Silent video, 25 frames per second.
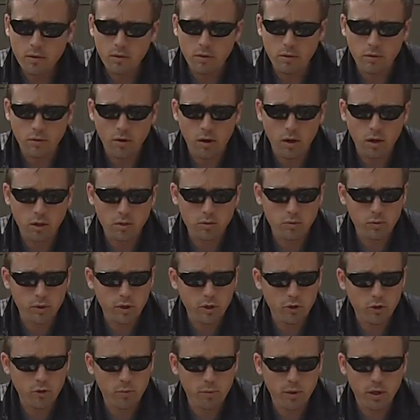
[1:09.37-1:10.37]
The dogs would
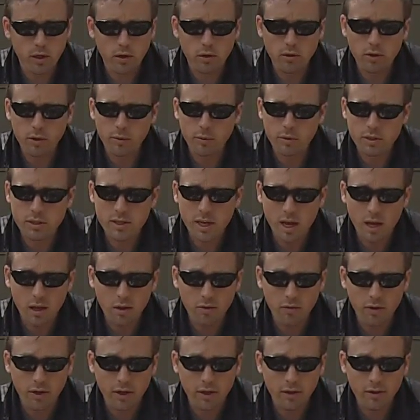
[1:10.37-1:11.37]
hear the bell, they would
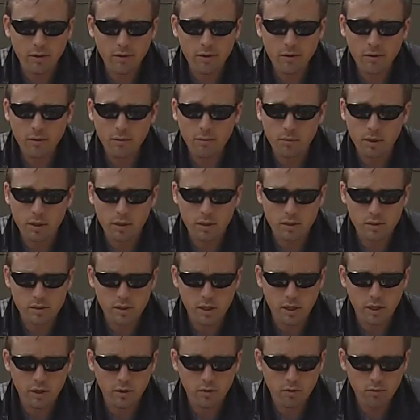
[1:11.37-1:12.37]
salivate because
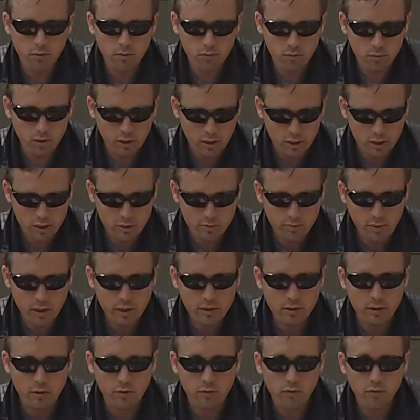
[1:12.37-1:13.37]
they
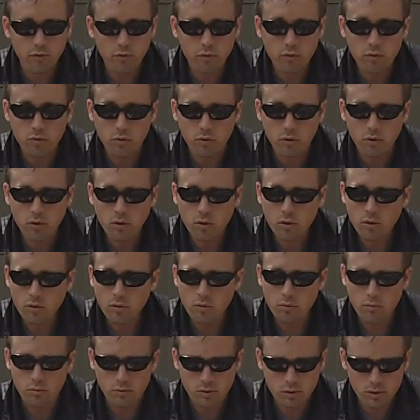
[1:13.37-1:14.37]
expected food
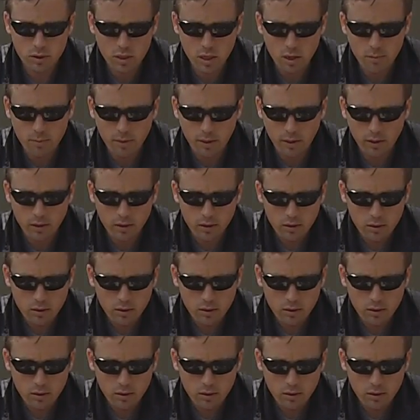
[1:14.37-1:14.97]
was coming.